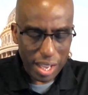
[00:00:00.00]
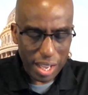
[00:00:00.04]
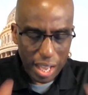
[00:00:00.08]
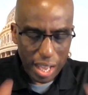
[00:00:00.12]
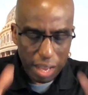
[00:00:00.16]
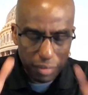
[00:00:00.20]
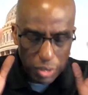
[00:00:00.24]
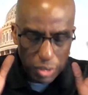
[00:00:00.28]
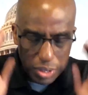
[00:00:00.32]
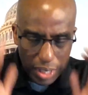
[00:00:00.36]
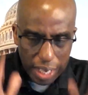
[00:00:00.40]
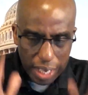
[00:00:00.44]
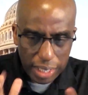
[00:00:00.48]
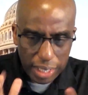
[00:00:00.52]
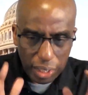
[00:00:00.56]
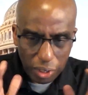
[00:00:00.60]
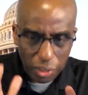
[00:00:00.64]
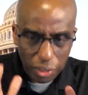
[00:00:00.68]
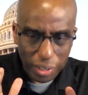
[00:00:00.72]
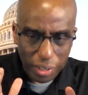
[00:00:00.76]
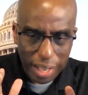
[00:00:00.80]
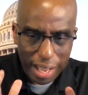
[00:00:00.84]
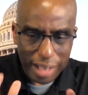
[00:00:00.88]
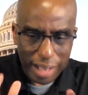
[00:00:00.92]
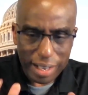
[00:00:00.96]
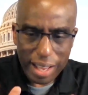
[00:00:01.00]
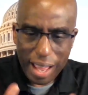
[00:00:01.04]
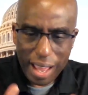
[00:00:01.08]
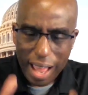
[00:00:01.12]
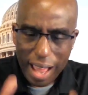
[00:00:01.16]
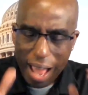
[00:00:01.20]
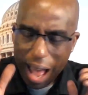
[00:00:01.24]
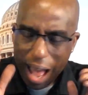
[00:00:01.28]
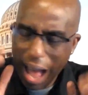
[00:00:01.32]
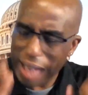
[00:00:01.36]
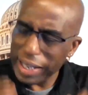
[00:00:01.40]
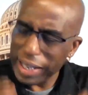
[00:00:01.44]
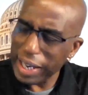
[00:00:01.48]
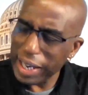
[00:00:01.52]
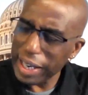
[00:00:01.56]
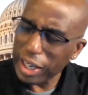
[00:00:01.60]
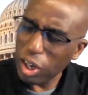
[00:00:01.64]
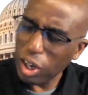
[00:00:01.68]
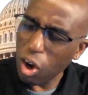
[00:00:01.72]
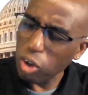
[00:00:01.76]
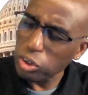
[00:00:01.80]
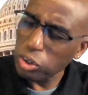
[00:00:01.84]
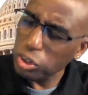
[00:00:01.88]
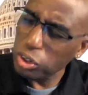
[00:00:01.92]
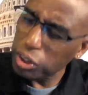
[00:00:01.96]
If you take a look at Hannity,
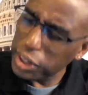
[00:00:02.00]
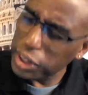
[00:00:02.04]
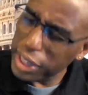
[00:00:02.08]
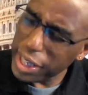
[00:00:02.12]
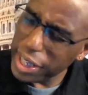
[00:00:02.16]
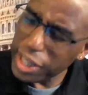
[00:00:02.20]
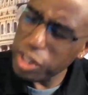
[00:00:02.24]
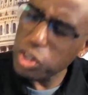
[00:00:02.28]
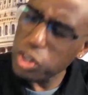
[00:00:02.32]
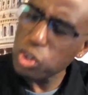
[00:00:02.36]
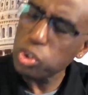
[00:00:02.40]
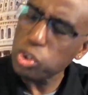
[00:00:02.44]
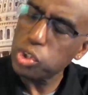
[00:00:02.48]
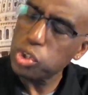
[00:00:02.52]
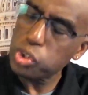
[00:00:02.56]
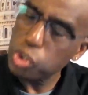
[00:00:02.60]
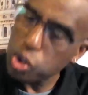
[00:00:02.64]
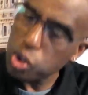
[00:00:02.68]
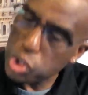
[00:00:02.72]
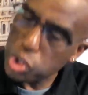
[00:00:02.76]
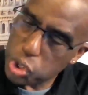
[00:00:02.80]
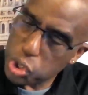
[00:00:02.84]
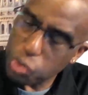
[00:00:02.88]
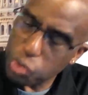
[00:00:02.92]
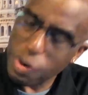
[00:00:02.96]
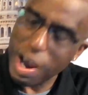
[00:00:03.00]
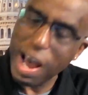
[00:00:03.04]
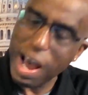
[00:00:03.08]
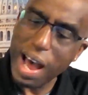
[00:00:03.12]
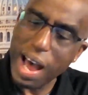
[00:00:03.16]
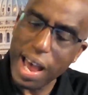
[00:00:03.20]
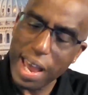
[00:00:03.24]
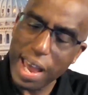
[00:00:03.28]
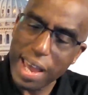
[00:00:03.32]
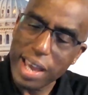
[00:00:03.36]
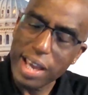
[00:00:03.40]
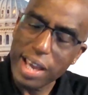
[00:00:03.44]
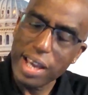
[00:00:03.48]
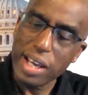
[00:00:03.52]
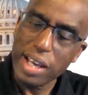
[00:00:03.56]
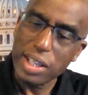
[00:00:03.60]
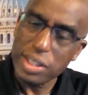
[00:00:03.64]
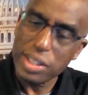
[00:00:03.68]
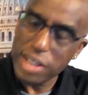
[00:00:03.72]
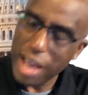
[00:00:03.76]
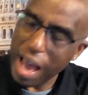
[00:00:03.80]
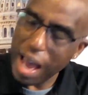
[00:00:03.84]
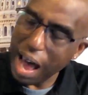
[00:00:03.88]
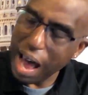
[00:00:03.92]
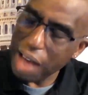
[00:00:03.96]
continues to try
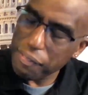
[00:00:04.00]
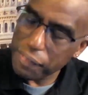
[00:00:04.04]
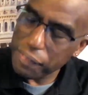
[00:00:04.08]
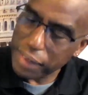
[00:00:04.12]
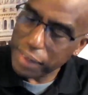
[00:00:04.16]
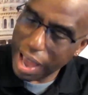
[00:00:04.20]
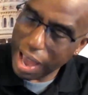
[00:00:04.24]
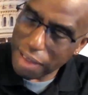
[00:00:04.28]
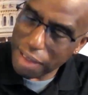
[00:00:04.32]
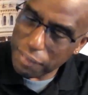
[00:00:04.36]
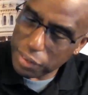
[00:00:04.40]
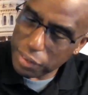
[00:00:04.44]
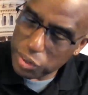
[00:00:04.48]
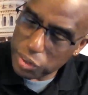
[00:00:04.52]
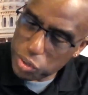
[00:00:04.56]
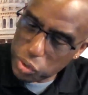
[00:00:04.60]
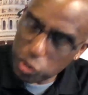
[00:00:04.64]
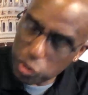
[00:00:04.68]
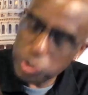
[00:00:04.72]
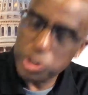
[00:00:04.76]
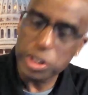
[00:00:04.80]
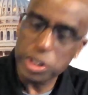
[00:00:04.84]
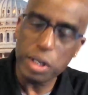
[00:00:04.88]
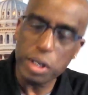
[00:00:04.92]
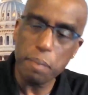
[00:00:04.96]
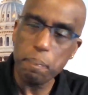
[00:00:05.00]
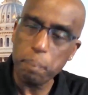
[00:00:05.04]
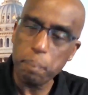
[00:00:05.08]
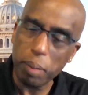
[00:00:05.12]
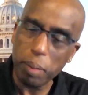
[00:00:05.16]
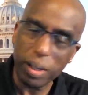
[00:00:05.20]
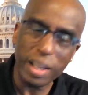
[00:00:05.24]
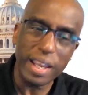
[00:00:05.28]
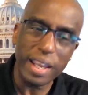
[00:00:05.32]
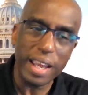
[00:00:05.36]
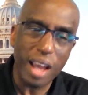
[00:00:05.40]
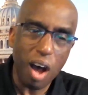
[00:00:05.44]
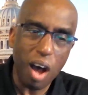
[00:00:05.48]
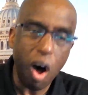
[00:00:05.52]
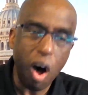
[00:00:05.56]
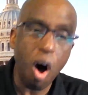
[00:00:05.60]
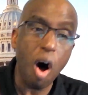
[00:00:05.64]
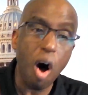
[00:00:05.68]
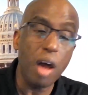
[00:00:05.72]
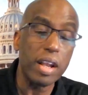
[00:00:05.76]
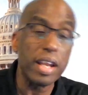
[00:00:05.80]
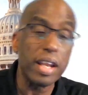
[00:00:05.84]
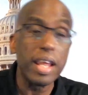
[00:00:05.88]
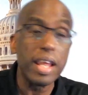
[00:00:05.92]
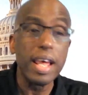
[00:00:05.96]
to have Gavin Newsom play
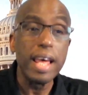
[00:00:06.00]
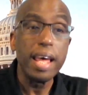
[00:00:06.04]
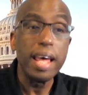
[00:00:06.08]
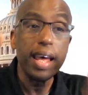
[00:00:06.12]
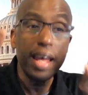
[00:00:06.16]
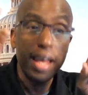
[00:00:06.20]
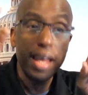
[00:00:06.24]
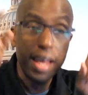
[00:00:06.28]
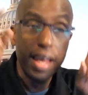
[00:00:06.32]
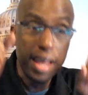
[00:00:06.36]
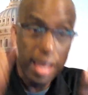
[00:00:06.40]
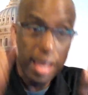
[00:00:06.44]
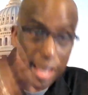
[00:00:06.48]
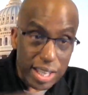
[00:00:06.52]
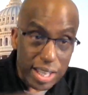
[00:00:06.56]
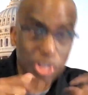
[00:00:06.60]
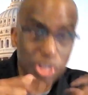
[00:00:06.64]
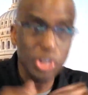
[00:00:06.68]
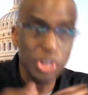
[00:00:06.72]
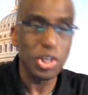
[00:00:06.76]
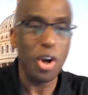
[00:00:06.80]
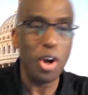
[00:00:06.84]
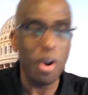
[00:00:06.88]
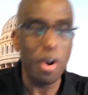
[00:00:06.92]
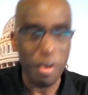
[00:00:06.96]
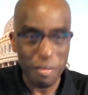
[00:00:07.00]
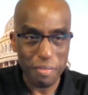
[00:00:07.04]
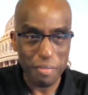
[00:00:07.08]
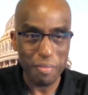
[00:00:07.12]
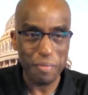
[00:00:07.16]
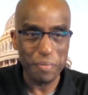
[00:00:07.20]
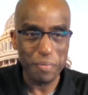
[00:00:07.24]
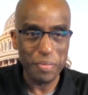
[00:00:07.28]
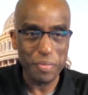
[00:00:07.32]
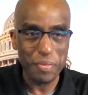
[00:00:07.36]
on his turf.